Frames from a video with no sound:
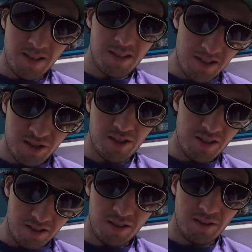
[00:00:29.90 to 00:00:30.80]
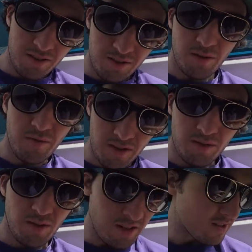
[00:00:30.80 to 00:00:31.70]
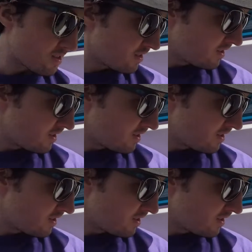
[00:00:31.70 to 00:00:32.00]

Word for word: It's just a little surface rust.